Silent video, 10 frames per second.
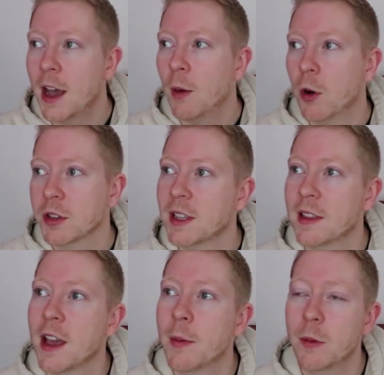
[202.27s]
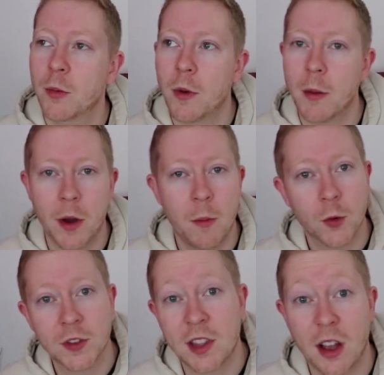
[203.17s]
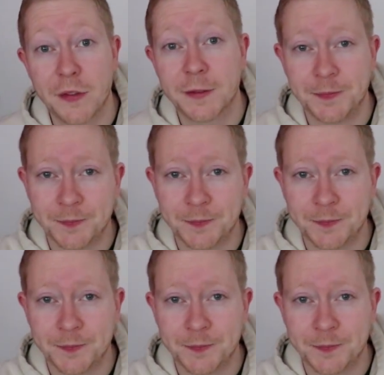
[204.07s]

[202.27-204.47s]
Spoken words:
and whilst they're there people might buy more stuff.